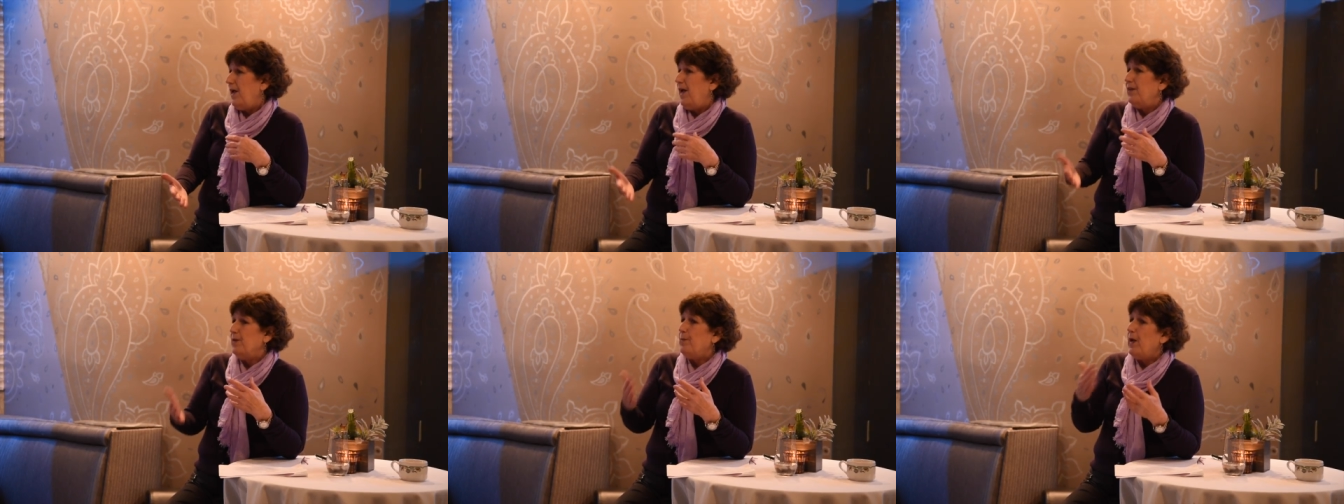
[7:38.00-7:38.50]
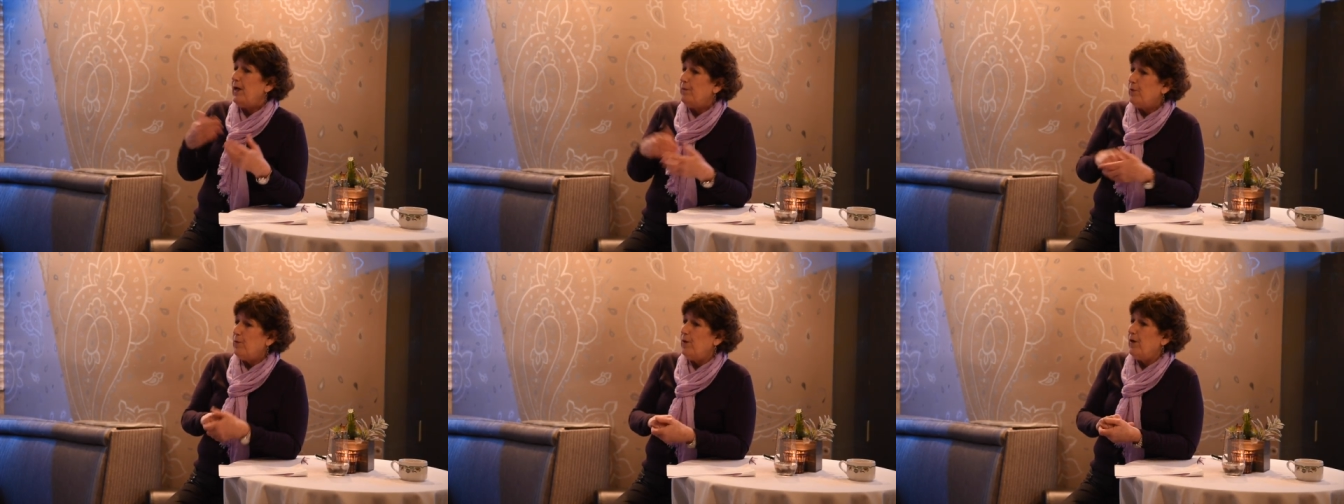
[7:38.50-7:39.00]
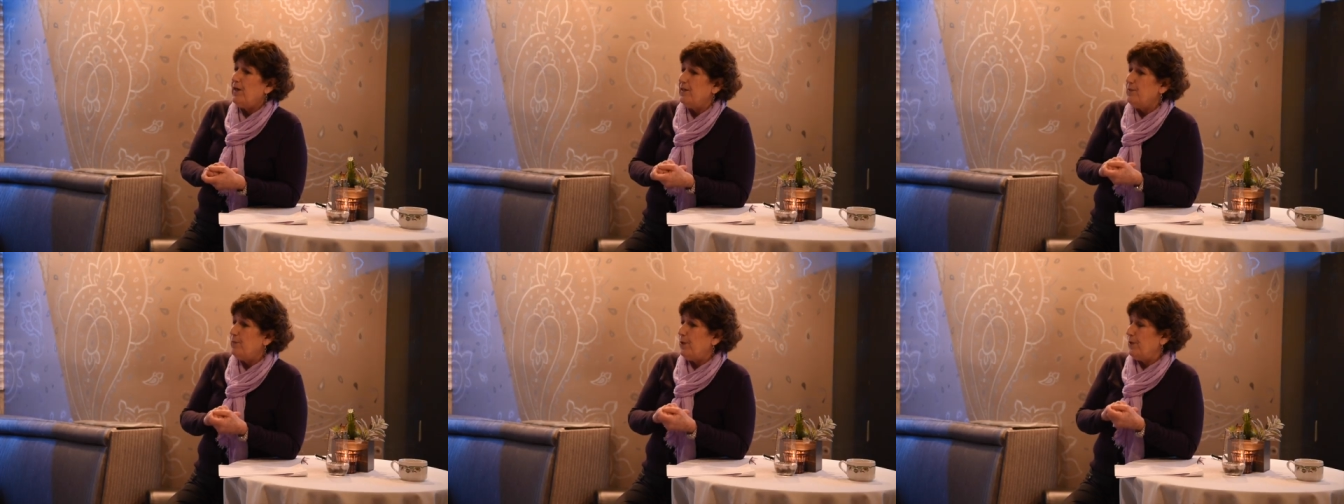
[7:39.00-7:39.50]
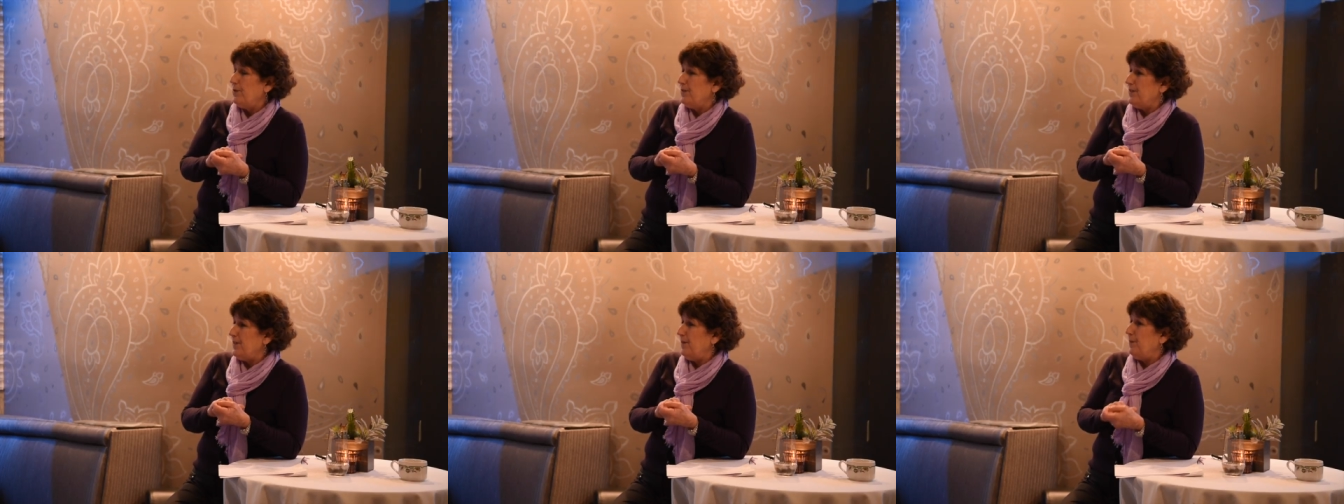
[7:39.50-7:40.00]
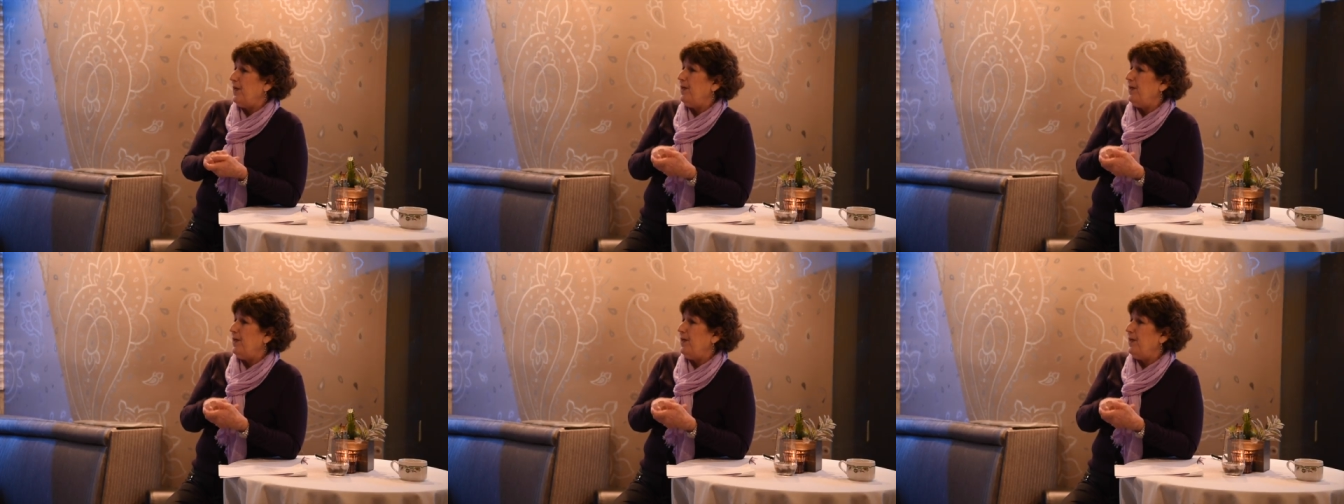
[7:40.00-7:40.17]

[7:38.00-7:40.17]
And the paperwork is burdensome.